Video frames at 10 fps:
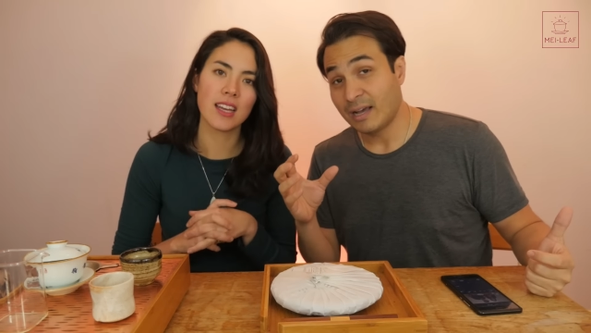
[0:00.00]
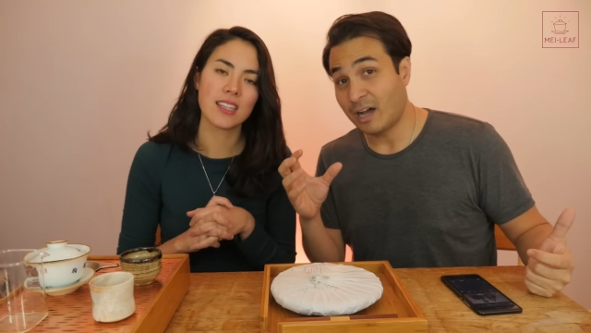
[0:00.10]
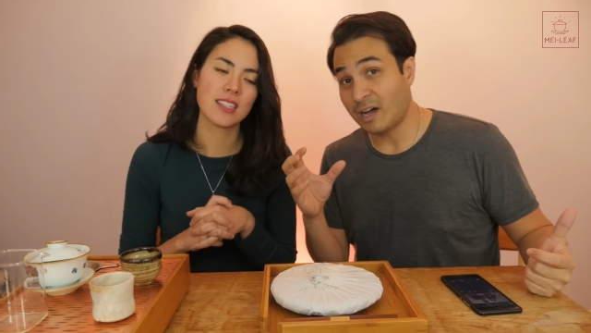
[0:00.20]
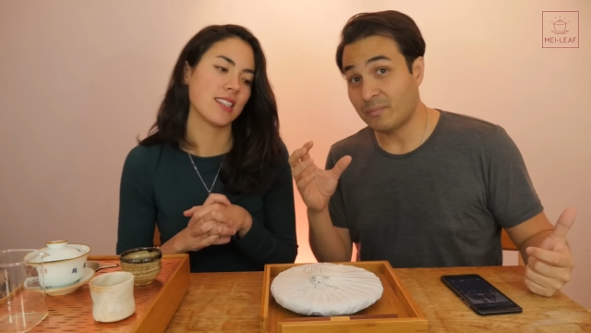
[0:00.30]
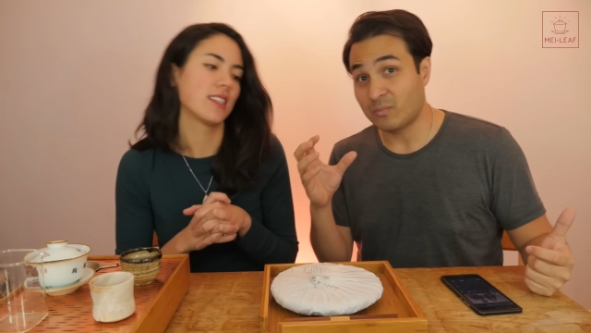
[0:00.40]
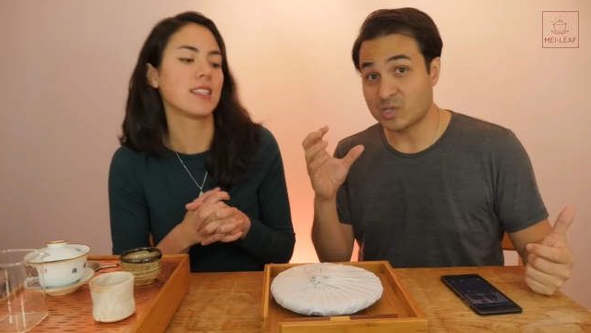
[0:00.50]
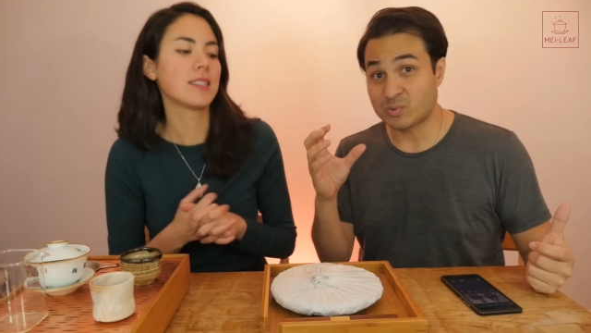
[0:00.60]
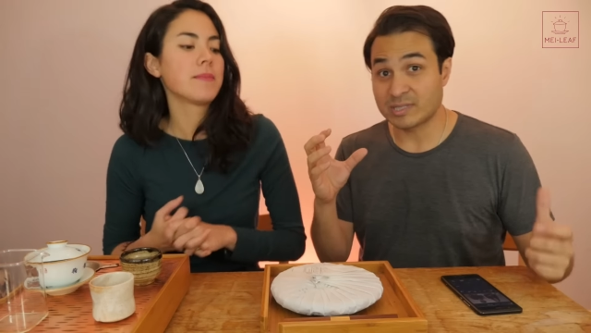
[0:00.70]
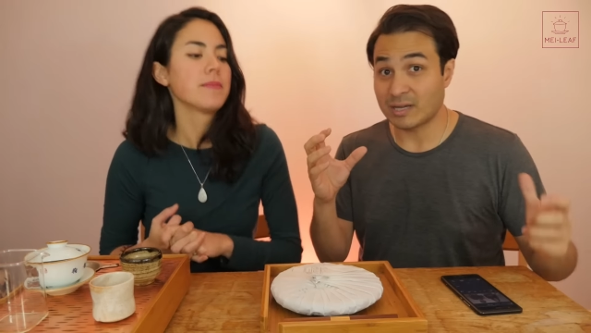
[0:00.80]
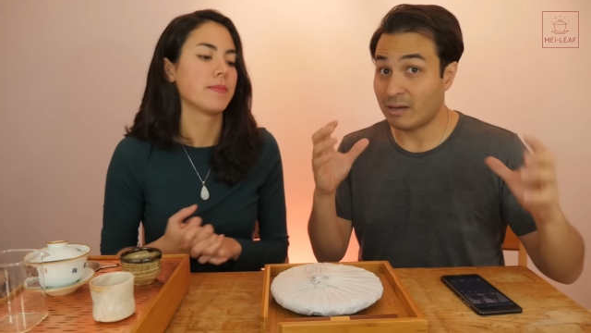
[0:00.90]
Speaker 1: um, which
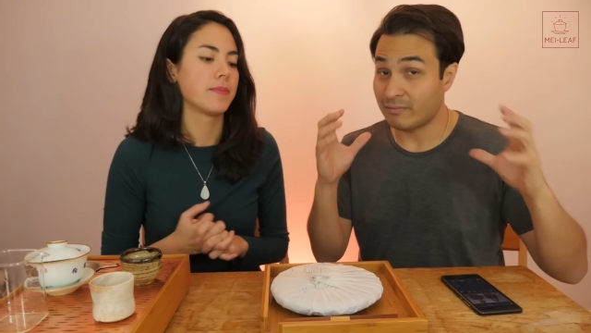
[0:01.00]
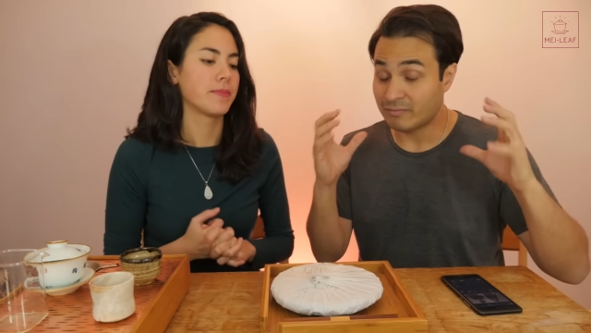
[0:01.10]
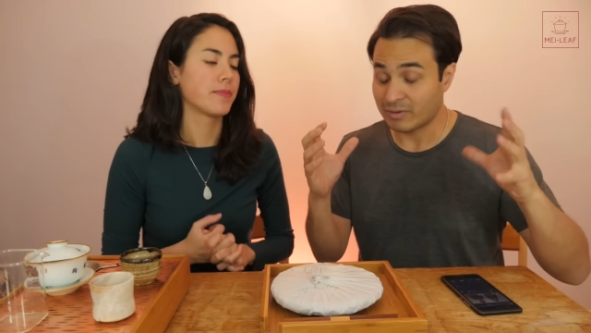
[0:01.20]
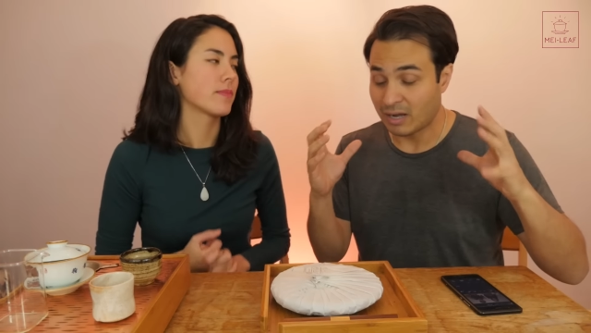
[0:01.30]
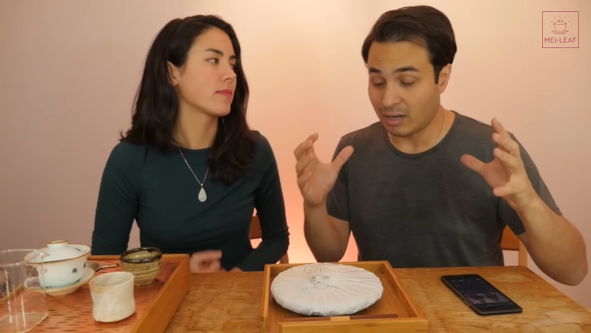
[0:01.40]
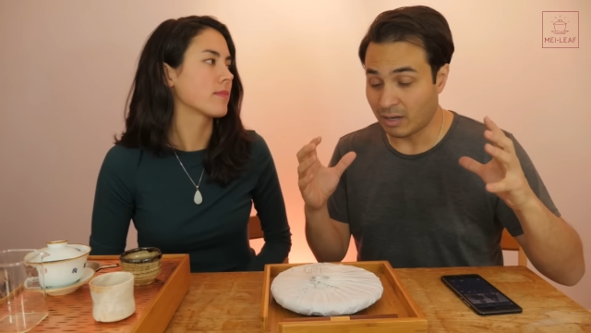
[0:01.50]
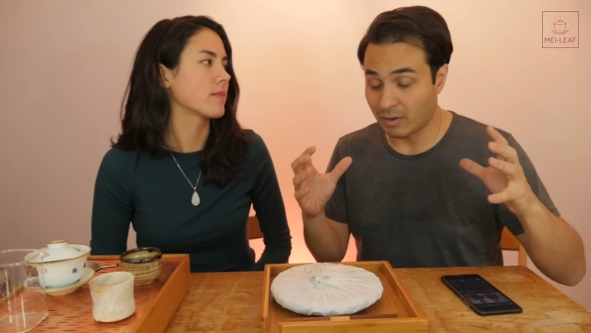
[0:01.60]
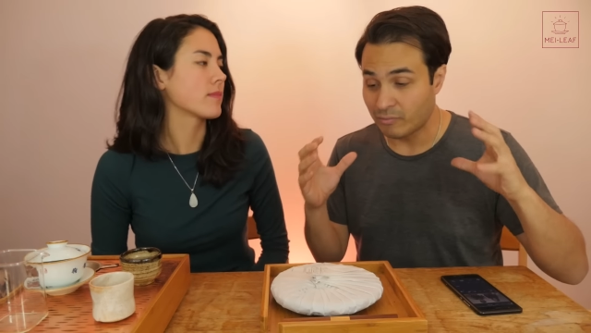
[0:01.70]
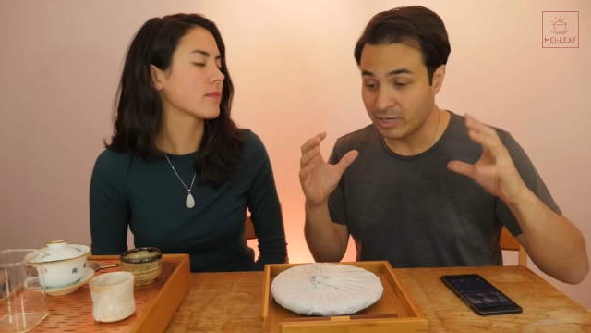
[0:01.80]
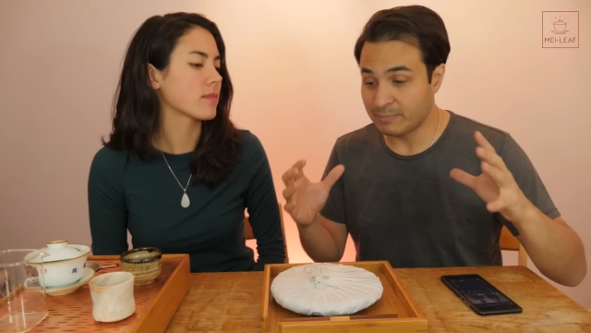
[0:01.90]
was our, our,
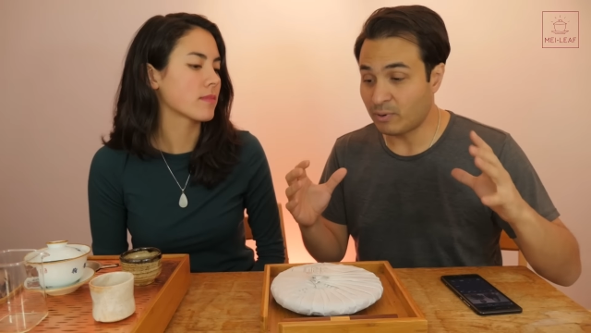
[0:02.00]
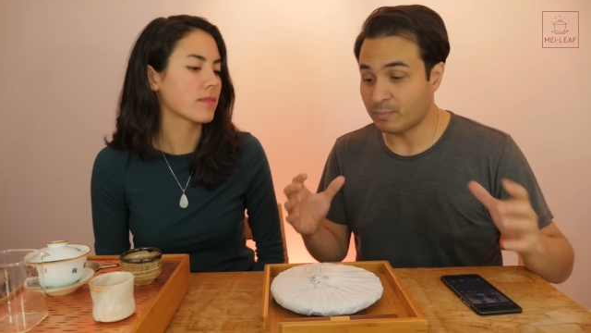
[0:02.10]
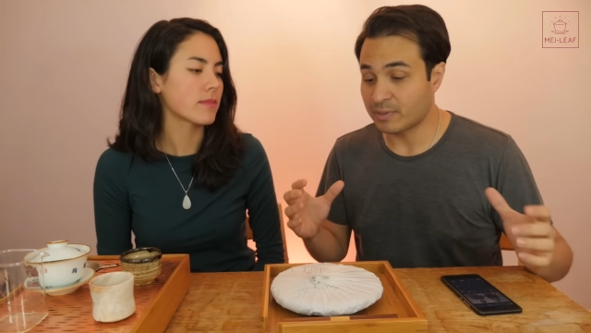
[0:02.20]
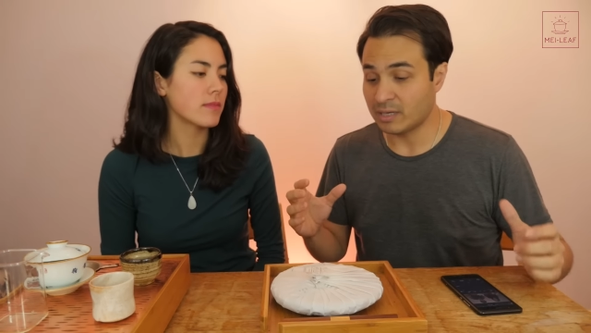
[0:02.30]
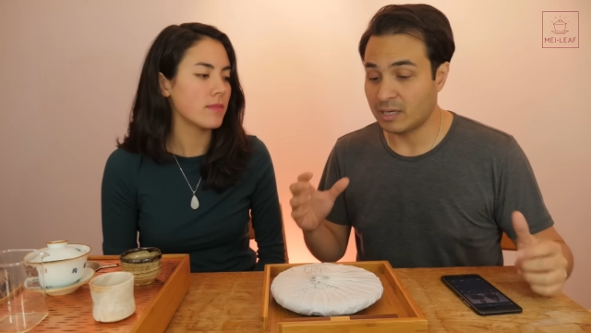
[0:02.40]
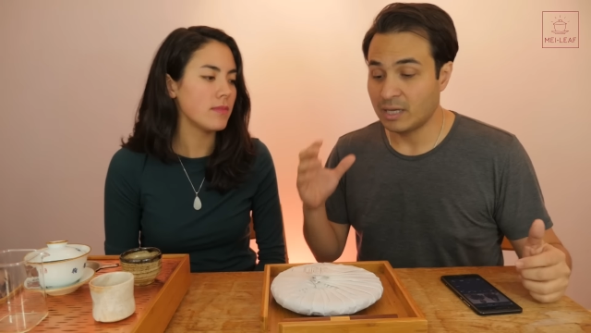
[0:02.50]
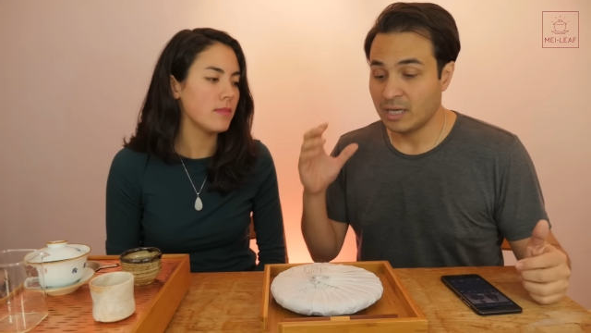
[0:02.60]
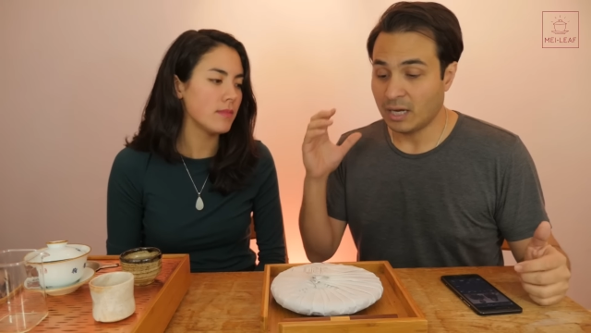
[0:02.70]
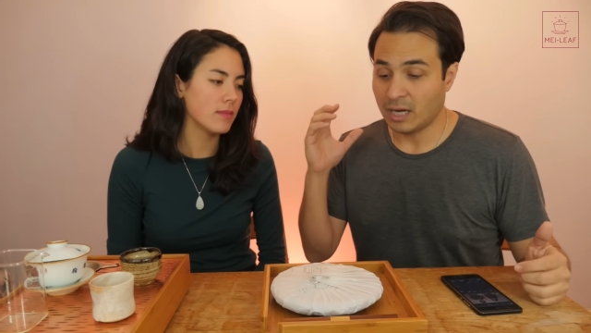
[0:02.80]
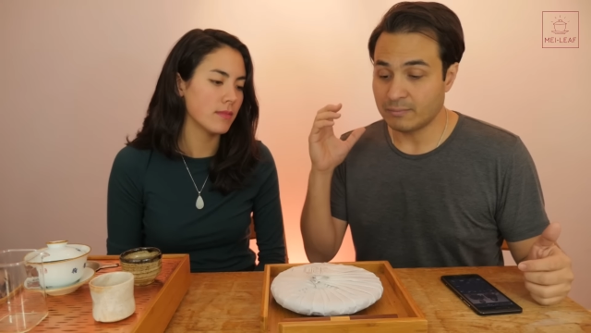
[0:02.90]
our really popular
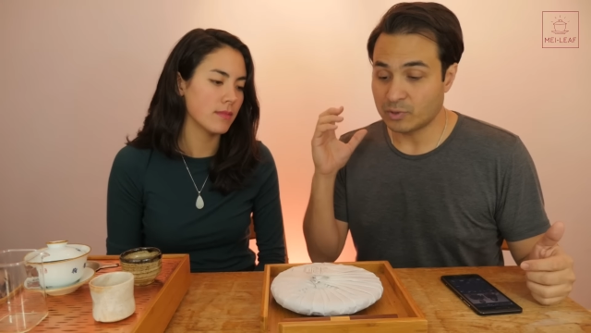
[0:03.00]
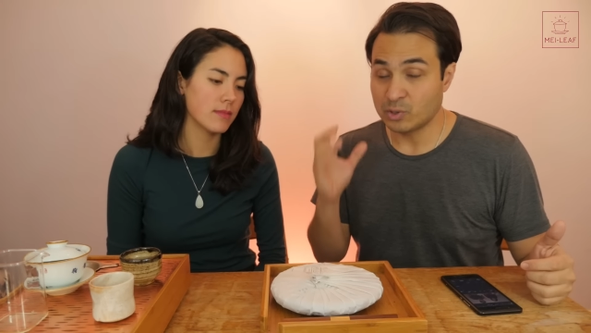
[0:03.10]
um,